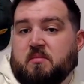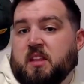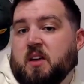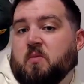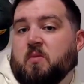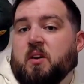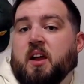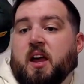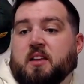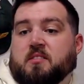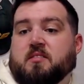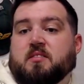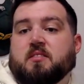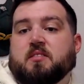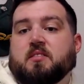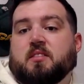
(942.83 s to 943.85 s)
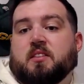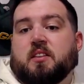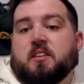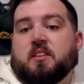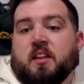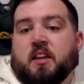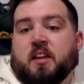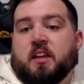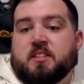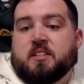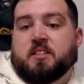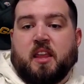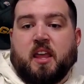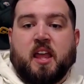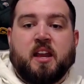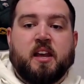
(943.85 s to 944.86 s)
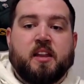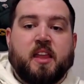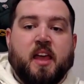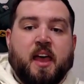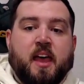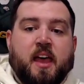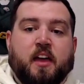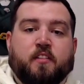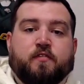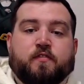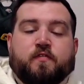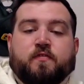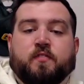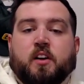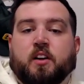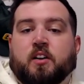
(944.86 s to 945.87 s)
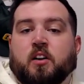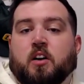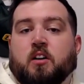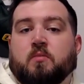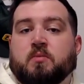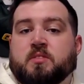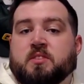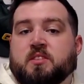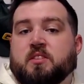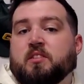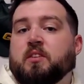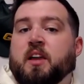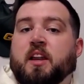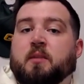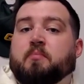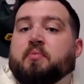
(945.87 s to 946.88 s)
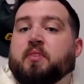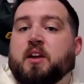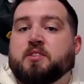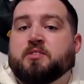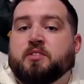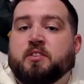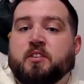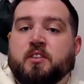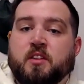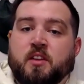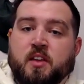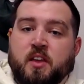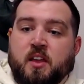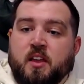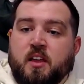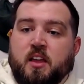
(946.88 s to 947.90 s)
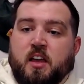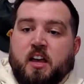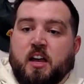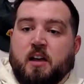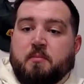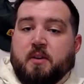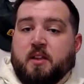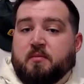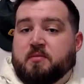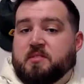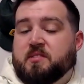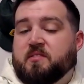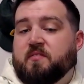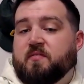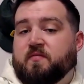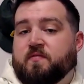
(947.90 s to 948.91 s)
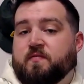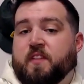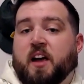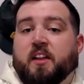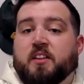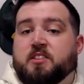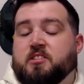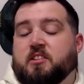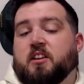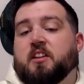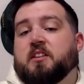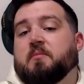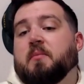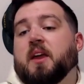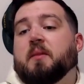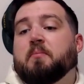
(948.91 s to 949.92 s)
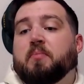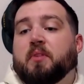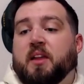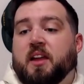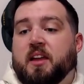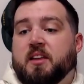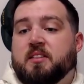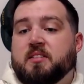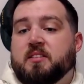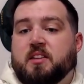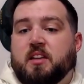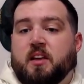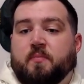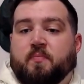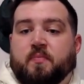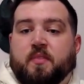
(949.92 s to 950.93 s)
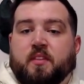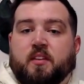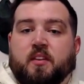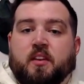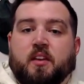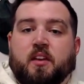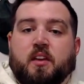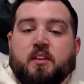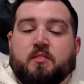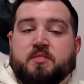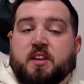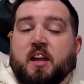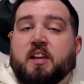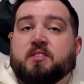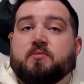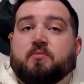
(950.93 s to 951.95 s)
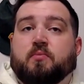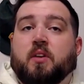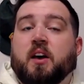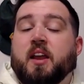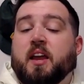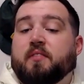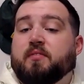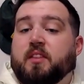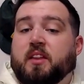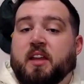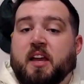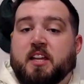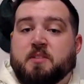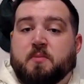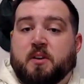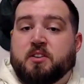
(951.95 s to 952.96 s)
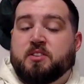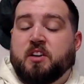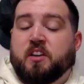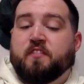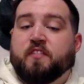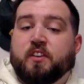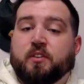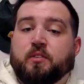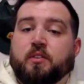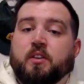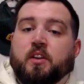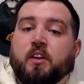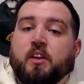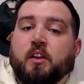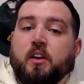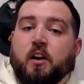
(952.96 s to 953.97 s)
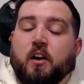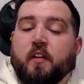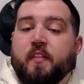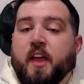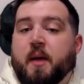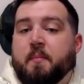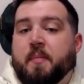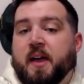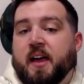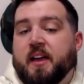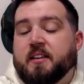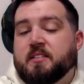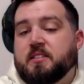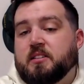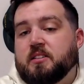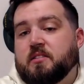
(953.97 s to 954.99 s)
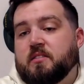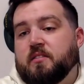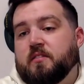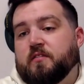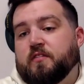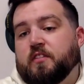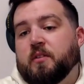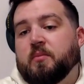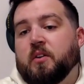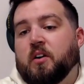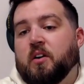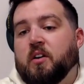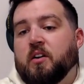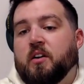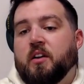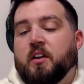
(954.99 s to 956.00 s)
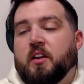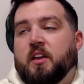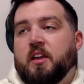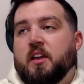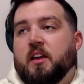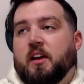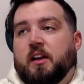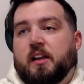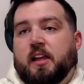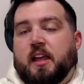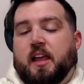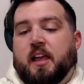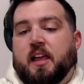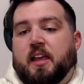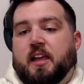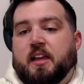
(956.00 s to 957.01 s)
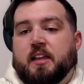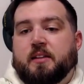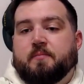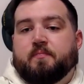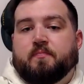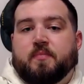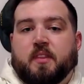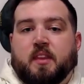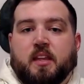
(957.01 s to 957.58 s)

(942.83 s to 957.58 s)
nice. Yeah, like I said, they ended the half. Card was still getting pressured, but he was finally starting to make plays. It was a nice run after the catch by Sheffield on that pass from Card, and